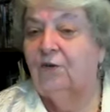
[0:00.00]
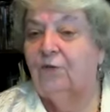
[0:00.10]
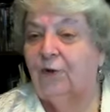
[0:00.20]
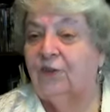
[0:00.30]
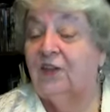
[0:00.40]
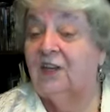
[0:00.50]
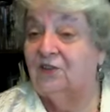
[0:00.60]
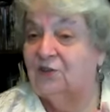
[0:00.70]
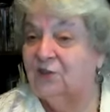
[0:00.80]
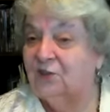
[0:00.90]
for the
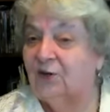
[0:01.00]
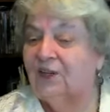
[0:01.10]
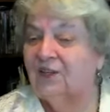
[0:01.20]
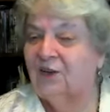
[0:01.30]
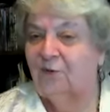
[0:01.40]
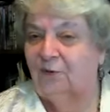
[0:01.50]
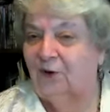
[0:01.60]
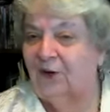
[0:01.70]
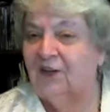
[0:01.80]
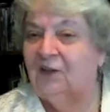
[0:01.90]
historic
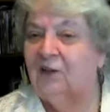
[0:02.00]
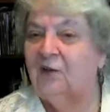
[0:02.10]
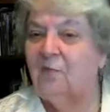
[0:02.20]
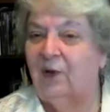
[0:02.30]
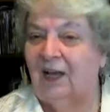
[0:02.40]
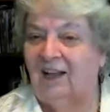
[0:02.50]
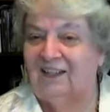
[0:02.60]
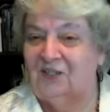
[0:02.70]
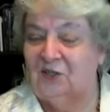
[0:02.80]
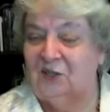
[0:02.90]
royal
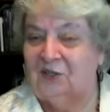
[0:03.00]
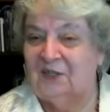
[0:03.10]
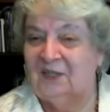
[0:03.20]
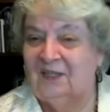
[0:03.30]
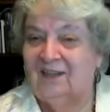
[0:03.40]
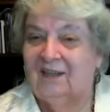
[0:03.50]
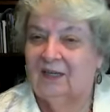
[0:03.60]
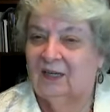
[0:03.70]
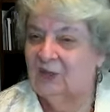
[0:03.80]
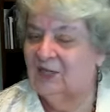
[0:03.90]
palaces.
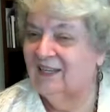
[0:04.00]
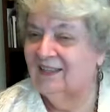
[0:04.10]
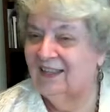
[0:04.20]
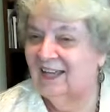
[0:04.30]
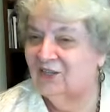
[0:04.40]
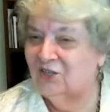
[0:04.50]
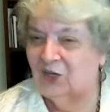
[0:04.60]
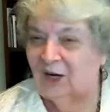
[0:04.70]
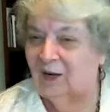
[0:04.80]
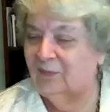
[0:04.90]
Now, isn't that a
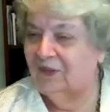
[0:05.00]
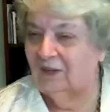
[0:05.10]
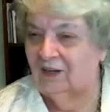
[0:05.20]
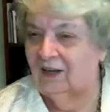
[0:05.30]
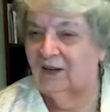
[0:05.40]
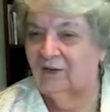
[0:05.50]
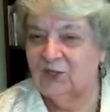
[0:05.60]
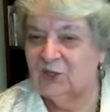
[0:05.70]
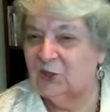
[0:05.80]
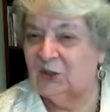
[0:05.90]
job that a lot of
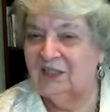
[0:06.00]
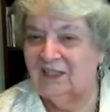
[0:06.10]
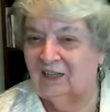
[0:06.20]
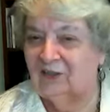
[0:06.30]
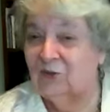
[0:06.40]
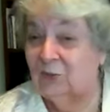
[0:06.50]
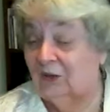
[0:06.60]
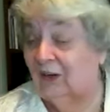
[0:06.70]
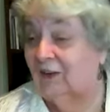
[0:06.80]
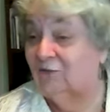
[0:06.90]
us storytellers would
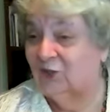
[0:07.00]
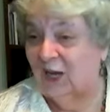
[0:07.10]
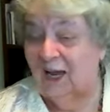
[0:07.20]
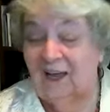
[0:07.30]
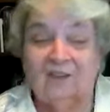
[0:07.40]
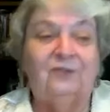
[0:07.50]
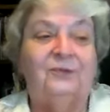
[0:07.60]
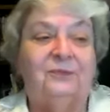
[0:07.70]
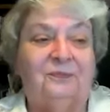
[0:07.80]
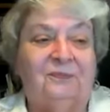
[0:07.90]
love to have?
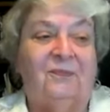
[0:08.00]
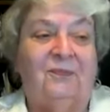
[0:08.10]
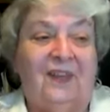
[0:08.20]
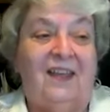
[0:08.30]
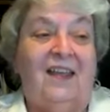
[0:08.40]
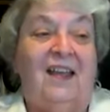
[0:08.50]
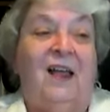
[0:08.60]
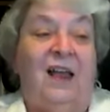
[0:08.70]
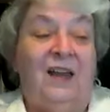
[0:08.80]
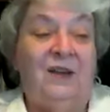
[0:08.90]

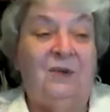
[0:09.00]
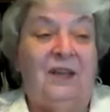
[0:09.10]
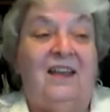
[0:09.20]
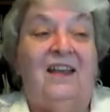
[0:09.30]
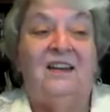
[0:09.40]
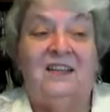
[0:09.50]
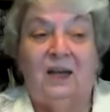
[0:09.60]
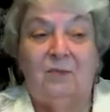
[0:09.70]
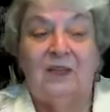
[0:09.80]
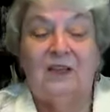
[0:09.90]
Anyway,
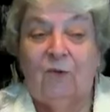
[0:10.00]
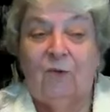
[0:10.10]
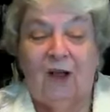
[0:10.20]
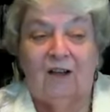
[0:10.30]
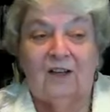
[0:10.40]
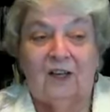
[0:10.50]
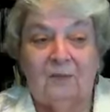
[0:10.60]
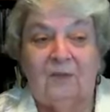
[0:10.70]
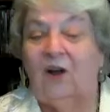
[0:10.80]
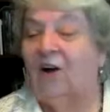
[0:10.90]
Debbie,
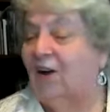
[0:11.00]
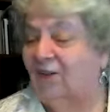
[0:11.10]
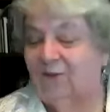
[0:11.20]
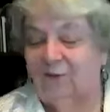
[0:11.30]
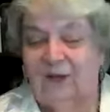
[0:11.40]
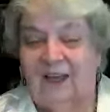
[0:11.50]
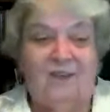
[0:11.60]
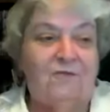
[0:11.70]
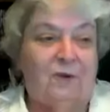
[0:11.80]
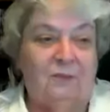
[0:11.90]
welcome all the
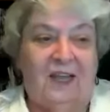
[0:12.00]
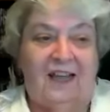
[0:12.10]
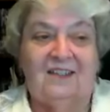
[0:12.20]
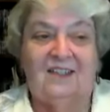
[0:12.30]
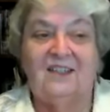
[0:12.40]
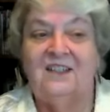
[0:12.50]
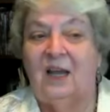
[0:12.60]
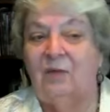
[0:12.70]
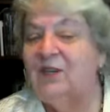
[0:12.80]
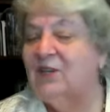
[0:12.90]
way from London.
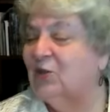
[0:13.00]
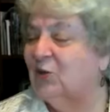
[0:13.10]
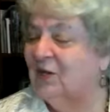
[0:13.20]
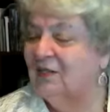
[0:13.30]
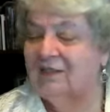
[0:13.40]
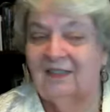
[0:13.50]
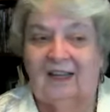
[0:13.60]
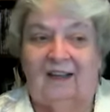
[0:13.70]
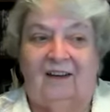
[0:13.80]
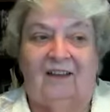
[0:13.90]
Debbie is going to
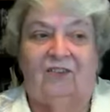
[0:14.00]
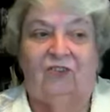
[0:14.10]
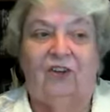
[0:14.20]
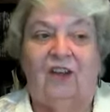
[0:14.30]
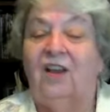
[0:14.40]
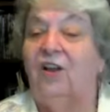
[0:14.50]
tell us